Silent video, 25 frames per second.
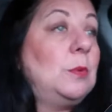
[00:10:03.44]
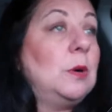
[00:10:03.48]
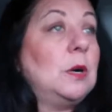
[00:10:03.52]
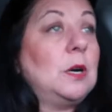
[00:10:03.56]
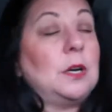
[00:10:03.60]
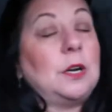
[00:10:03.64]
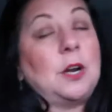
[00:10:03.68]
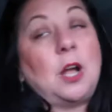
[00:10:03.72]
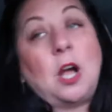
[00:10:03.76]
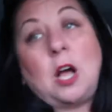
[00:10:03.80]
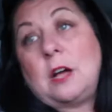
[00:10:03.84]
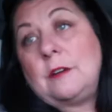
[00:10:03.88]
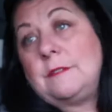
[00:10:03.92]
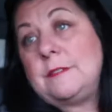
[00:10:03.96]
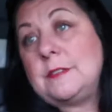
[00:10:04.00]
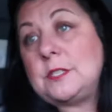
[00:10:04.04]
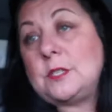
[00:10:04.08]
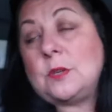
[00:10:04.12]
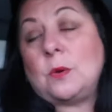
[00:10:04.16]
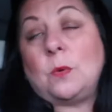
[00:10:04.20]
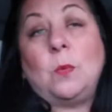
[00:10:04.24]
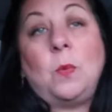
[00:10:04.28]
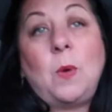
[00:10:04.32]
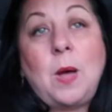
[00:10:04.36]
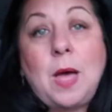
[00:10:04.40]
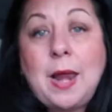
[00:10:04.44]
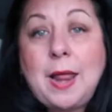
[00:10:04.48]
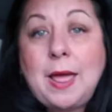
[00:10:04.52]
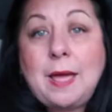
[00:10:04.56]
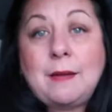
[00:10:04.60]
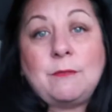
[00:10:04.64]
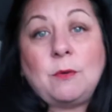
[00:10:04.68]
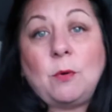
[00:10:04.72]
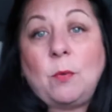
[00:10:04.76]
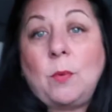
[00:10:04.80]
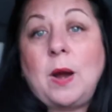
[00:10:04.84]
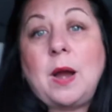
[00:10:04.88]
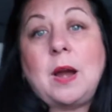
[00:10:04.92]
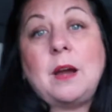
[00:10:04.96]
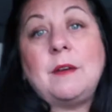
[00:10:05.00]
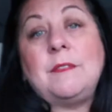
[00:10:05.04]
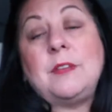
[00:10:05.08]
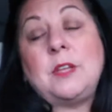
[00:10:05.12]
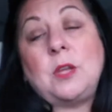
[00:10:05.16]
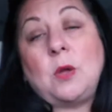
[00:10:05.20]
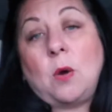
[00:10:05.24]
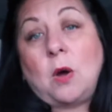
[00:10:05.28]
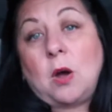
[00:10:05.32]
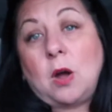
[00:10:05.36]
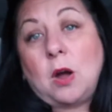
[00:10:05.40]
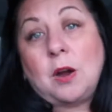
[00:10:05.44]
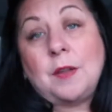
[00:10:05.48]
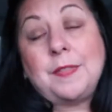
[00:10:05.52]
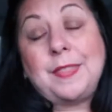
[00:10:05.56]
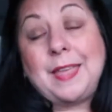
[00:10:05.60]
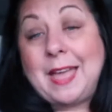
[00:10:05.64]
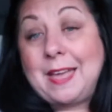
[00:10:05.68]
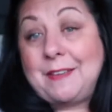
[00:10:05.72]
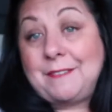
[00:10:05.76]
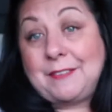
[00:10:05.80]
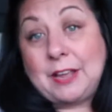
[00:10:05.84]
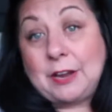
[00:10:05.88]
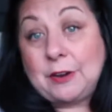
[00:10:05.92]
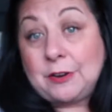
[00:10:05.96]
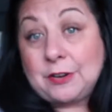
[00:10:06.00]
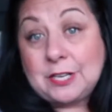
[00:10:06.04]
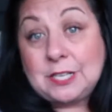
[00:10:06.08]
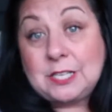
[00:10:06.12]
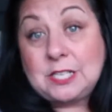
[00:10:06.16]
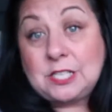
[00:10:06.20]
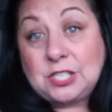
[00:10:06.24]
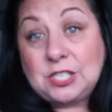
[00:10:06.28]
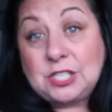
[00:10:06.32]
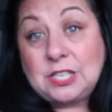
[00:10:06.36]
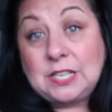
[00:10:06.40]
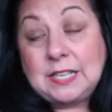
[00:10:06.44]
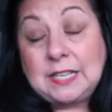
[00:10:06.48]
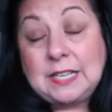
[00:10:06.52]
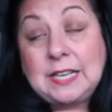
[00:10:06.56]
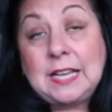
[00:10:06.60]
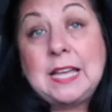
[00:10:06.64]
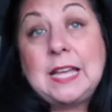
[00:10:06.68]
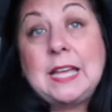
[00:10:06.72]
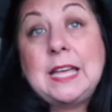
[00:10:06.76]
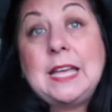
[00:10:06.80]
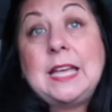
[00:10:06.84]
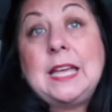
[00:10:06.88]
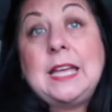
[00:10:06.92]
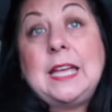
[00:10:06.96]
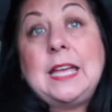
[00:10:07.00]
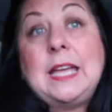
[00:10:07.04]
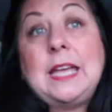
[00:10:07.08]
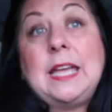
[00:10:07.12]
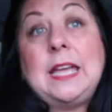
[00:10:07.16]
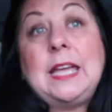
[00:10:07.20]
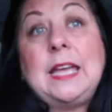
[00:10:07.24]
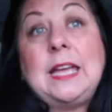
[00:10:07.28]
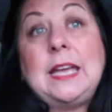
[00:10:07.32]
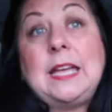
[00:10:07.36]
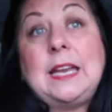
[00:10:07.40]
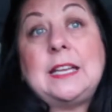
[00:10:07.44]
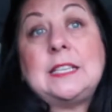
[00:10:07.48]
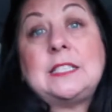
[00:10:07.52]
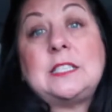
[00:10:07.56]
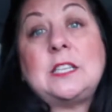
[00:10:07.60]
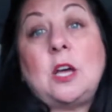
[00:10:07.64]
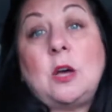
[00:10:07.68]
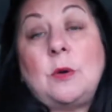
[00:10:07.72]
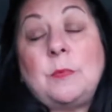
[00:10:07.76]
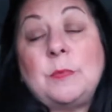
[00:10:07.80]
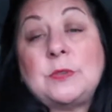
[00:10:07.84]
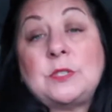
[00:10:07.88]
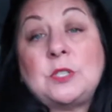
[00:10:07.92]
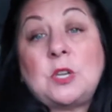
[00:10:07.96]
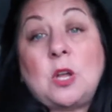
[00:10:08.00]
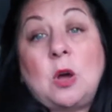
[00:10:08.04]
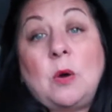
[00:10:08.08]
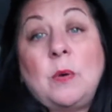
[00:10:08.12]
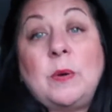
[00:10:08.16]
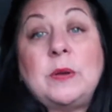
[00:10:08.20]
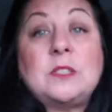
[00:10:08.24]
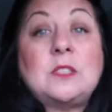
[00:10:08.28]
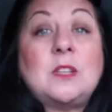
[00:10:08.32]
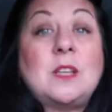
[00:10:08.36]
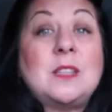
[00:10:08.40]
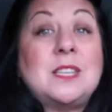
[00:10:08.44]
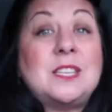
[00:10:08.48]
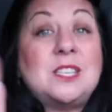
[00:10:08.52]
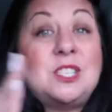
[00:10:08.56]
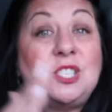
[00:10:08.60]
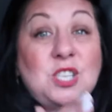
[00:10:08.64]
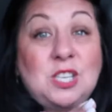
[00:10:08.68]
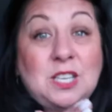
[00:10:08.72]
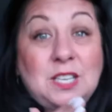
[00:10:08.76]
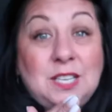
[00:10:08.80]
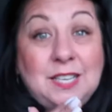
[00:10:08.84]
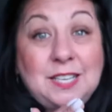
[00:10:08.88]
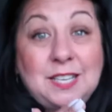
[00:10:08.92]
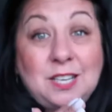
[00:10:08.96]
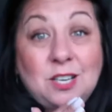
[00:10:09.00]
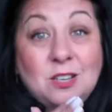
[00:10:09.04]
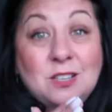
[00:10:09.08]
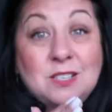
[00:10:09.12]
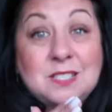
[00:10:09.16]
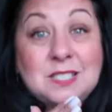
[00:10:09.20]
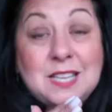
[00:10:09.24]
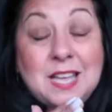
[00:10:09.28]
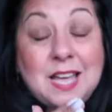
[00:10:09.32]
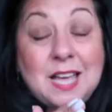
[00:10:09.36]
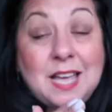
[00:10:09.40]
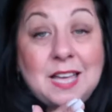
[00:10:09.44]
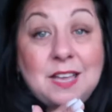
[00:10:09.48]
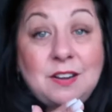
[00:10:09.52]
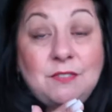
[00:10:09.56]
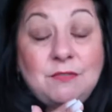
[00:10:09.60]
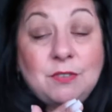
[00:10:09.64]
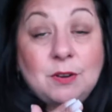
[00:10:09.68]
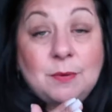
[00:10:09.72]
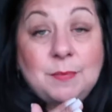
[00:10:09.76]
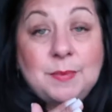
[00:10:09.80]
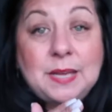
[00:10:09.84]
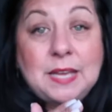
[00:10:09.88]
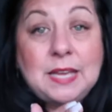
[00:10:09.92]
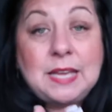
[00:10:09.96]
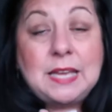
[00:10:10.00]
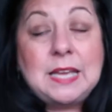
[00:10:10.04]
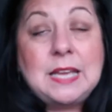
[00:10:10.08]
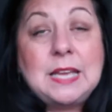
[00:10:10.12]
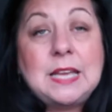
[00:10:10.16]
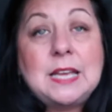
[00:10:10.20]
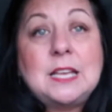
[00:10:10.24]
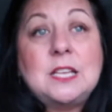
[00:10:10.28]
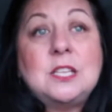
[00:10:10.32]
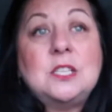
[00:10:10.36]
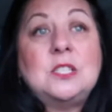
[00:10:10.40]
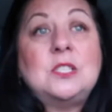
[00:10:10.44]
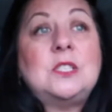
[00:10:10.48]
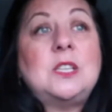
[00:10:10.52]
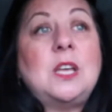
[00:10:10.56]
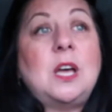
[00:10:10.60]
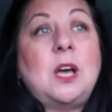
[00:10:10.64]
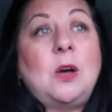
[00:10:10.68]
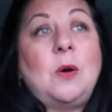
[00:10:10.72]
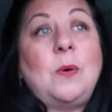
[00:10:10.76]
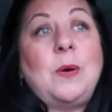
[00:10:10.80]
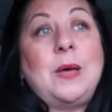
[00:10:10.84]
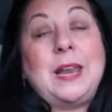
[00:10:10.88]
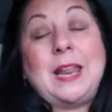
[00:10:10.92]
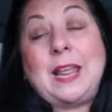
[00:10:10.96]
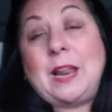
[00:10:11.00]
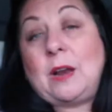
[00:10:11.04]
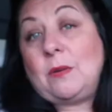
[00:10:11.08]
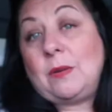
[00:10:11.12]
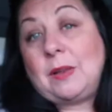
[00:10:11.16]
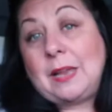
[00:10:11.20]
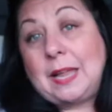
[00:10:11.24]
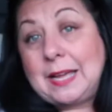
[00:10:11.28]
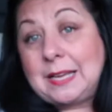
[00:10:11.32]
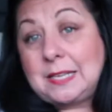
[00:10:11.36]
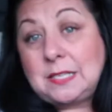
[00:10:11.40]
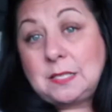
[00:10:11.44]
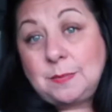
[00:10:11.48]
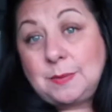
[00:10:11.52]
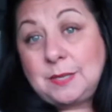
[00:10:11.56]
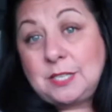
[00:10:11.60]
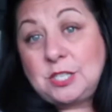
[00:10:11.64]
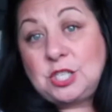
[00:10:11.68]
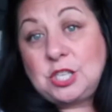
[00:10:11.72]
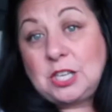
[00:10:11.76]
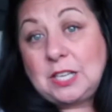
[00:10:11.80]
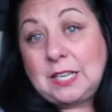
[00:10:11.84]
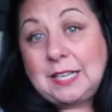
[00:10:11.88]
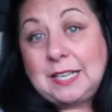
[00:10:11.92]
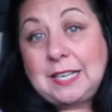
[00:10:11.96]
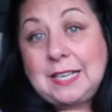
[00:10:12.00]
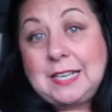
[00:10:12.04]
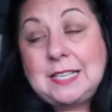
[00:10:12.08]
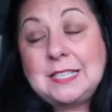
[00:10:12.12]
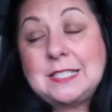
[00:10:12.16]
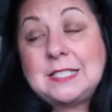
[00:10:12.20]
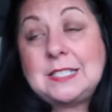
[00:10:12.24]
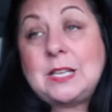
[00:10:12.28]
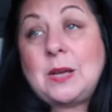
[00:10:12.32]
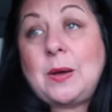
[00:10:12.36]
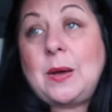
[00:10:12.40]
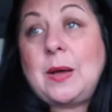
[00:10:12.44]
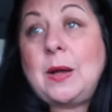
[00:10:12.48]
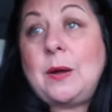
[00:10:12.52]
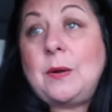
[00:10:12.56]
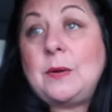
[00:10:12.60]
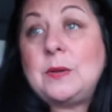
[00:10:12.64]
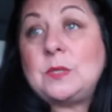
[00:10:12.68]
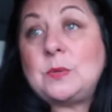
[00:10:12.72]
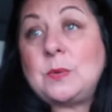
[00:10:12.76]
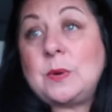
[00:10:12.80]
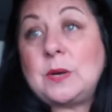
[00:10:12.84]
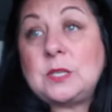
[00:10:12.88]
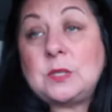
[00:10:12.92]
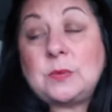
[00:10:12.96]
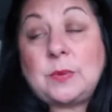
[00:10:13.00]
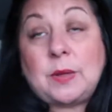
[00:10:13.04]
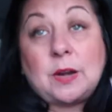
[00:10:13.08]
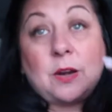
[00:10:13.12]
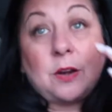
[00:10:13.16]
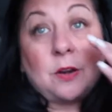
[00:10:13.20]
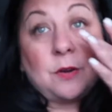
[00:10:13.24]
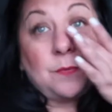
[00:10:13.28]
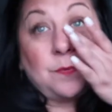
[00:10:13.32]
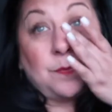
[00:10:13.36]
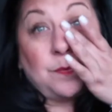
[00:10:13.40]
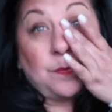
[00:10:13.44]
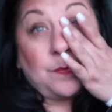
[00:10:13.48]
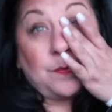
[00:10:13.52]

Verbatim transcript: or an office or whatever, wherever you are, they have air conditioning and it's almost always on the chillier side for me. So, and I don't like to be chilly, so I always wear a sweater.